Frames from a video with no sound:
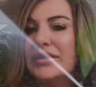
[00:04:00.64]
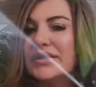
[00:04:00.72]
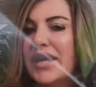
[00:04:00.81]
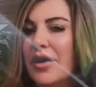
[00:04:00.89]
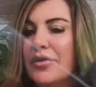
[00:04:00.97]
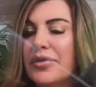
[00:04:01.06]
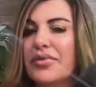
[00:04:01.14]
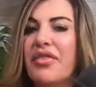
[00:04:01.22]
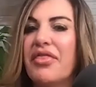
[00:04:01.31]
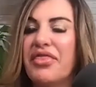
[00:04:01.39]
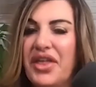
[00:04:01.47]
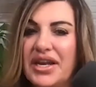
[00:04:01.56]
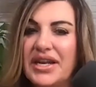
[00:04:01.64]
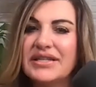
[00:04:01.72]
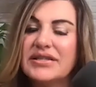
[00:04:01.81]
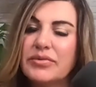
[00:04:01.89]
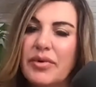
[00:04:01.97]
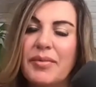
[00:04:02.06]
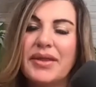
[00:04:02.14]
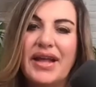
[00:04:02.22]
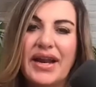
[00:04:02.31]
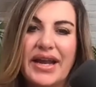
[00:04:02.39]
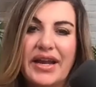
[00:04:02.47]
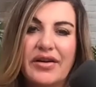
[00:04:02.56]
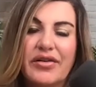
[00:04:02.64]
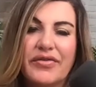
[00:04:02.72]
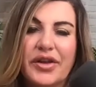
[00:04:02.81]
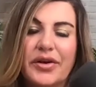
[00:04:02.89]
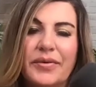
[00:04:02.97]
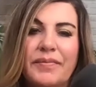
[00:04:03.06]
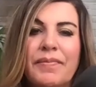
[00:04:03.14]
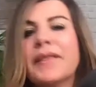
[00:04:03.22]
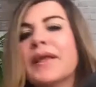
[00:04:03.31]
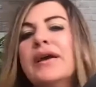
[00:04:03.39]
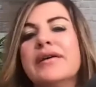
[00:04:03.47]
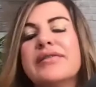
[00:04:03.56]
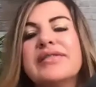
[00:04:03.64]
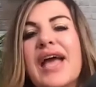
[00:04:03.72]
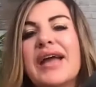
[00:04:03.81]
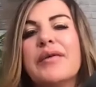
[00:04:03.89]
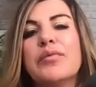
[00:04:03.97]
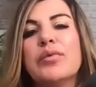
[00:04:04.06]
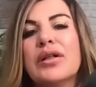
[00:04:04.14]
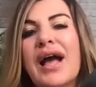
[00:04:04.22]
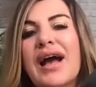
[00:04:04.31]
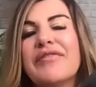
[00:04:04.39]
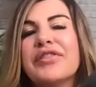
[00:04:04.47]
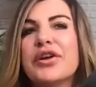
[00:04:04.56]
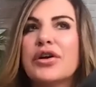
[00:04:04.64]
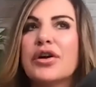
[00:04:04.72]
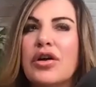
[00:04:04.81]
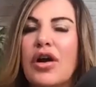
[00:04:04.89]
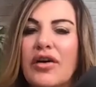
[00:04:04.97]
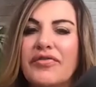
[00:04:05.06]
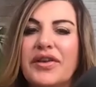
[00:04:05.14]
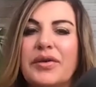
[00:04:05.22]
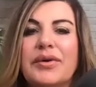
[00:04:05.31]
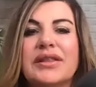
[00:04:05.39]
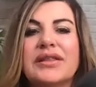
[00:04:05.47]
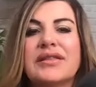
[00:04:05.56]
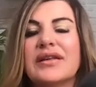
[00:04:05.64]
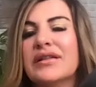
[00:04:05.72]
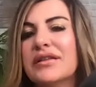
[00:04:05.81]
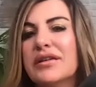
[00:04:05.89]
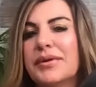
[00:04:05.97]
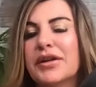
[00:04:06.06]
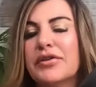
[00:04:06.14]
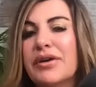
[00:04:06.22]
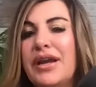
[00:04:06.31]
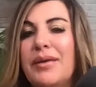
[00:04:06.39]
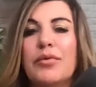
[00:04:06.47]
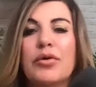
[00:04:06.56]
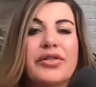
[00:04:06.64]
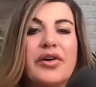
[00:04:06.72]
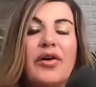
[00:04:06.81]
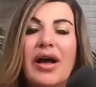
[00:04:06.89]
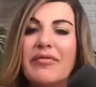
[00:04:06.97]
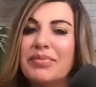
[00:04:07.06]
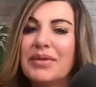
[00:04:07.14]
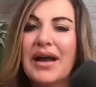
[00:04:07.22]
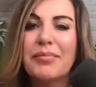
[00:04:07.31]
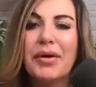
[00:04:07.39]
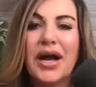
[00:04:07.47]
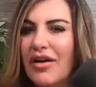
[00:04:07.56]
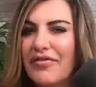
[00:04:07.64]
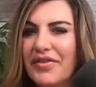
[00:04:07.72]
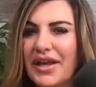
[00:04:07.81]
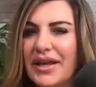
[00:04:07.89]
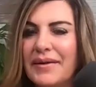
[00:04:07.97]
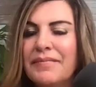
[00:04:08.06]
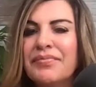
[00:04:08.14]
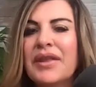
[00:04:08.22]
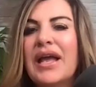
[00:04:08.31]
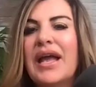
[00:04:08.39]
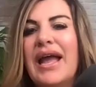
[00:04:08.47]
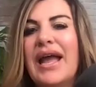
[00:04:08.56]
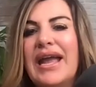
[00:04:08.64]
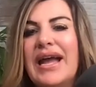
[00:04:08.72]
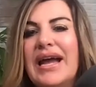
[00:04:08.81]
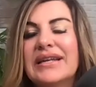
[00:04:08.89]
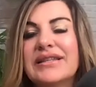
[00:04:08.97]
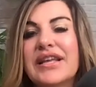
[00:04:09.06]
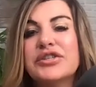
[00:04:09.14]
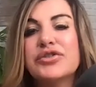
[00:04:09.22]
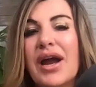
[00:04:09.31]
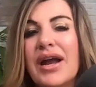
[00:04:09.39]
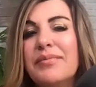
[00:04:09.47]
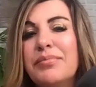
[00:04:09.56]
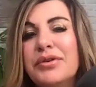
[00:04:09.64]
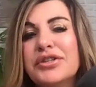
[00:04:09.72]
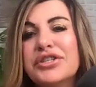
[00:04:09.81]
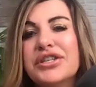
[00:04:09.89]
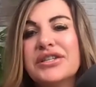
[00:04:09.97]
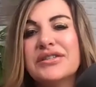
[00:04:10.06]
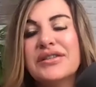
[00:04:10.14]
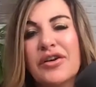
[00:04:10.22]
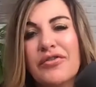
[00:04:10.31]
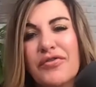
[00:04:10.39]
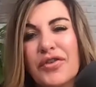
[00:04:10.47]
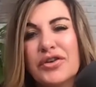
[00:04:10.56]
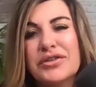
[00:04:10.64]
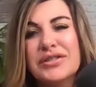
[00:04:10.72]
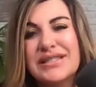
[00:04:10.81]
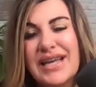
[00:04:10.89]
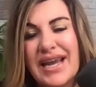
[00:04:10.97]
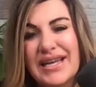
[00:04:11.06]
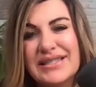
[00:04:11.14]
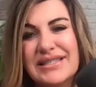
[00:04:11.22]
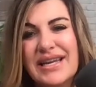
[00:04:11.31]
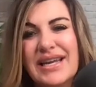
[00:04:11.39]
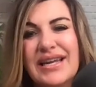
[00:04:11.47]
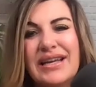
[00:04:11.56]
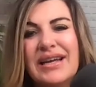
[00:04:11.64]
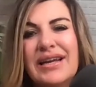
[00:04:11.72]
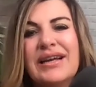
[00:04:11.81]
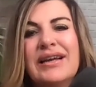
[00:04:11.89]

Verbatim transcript: will tell you, the thinnest women that I interview, they will have their coffee with a little bit of cream or they'll have black coffee and they try to push it their first tasting